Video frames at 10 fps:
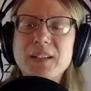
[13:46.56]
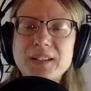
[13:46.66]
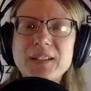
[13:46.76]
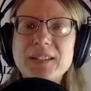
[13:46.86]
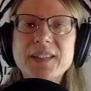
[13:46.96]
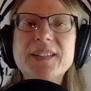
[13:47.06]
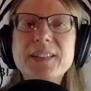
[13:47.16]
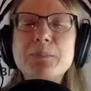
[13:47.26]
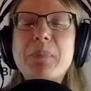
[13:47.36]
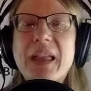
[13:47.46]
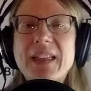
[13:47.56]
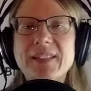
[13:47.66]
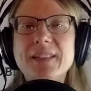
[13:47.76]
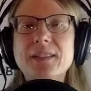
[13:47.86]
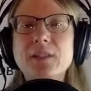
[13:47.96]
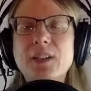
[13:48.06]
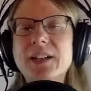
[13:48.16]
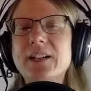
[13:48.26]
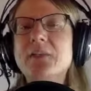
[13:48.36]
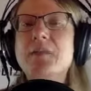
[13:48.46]
that space to
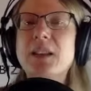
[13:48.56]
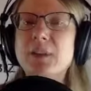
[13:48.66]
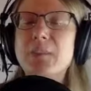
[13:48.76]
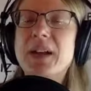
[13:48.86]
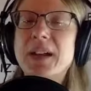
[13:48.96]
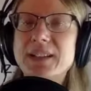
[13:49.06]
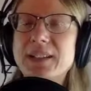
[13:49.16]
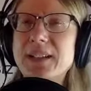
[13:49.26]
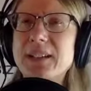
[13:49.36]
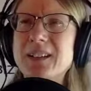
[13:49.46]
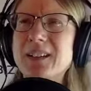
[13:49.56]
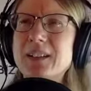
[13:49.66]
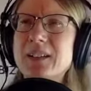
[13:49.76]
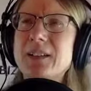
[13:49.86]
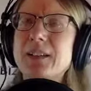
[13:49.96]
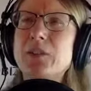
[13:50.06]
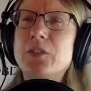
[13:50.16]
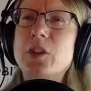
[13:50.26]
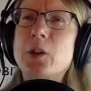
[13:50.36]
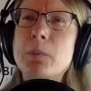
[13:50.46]
kind of develop an idea.
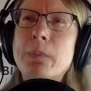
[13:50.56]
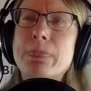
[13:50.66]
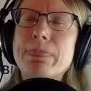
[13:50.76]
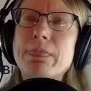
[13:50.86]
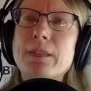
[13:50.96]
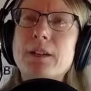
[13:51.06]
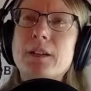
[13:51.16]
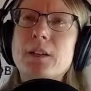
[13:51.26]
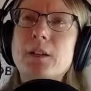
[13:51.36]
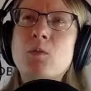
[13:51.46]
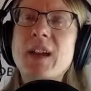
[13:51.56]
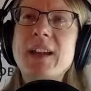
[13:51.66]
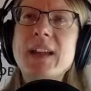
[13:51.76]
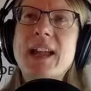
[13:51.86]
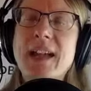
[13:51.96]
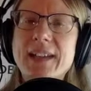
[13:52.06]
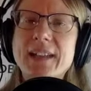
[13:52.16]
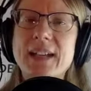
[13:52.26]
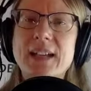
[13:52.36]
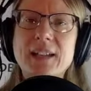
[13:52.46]
So writing
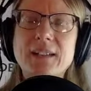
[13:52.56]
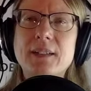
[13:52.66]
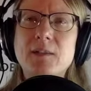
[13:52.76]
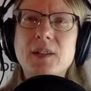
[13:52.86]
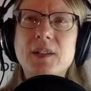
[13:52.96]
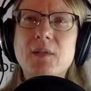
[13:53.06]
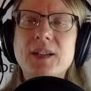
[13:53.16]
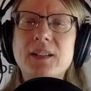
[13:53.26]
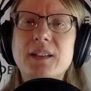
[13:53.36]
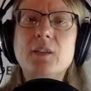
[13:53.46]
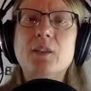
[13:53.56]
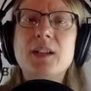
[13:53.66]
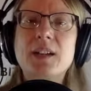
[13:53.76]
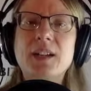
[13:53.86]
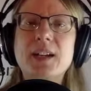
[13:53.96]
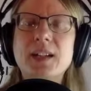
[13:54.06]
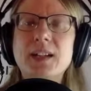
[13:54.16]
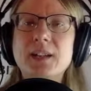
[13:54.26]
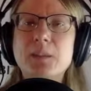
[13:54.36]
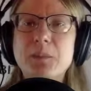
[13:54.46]
headlines and writing kind of
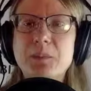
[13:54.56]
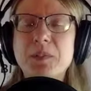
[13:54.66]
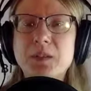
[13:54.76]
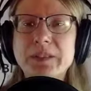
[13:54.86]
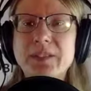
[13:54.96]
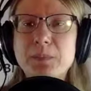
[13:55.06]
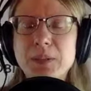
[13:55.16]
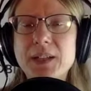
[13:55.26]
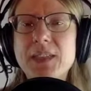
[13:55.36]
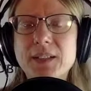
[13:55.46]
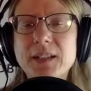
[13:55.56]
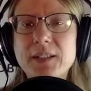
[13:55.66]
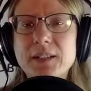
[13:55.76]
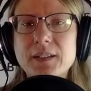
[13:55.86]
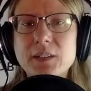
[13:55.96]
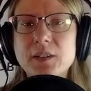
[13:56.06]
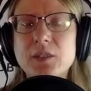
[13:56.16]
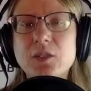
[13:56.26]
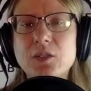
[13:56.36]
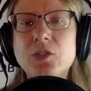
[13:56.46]
getting this pithy,
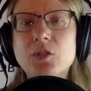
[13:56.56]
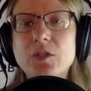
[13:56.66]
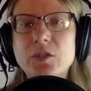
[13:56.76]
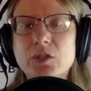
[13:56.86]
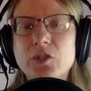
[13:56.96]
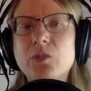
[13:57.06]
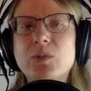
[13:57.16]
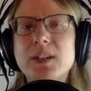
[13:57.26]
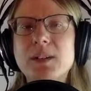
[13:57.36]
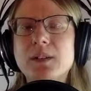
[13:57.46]
short and sweet